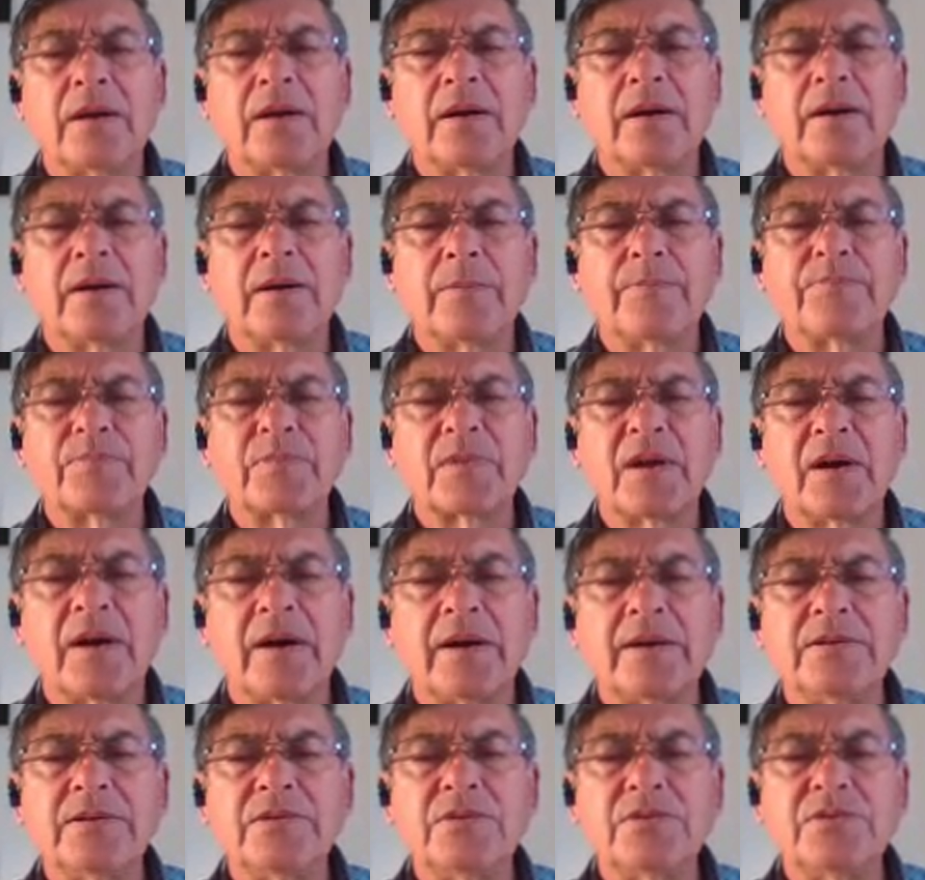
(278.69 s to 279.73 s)

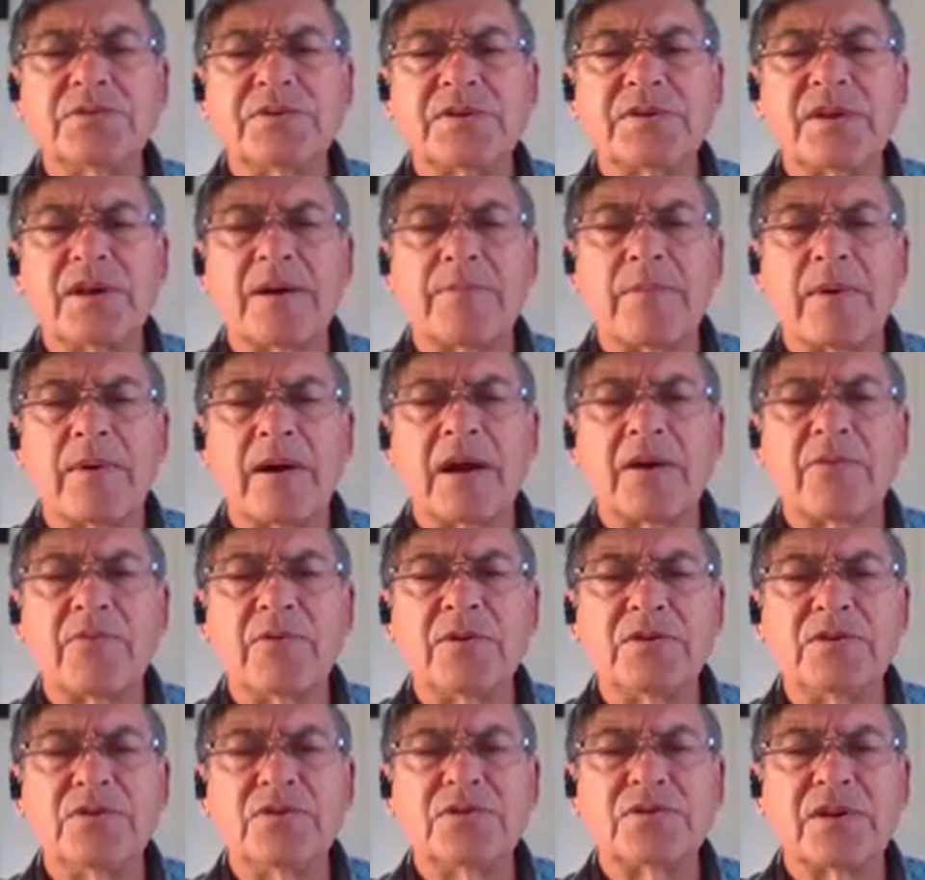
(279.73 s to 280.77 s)
I use them. I
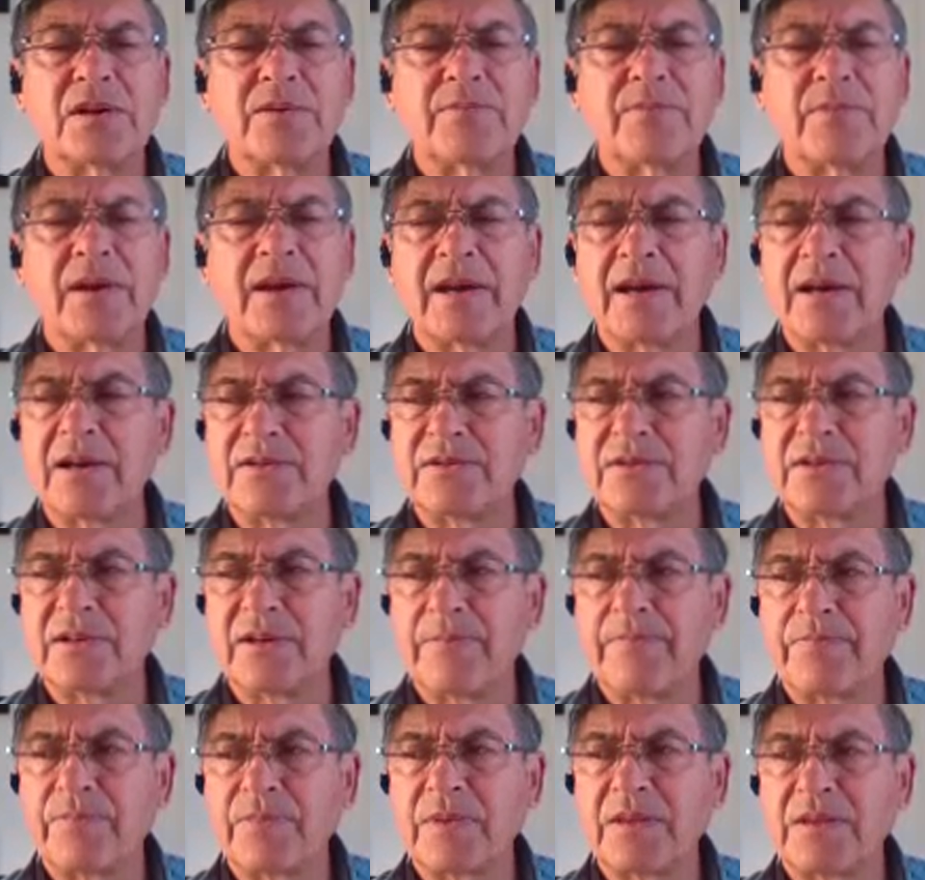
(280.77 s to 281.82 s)
would use them as a